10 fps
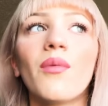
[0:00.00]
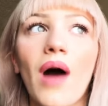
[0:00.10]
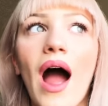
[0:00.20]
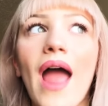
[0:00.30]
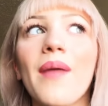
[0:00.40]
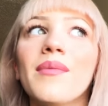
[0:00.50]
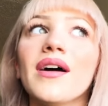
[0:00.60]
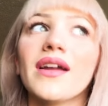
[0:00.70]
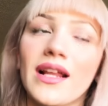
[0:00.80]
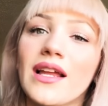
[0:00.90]
know why
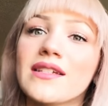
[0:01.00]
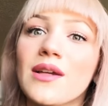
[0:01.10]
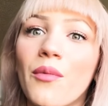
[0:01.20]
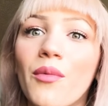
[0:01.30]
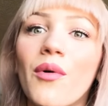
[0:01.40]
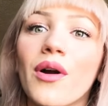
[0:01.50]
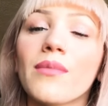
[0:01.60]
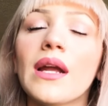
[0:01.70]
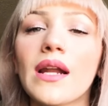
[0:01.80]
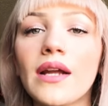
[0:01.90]
but he likes it
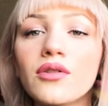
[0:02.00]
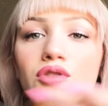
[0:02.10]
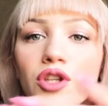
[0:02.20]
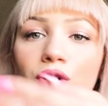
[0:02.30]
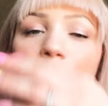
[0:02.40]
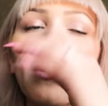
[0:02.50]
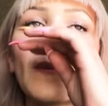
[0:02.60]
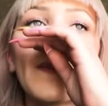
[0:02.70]
warm and I do too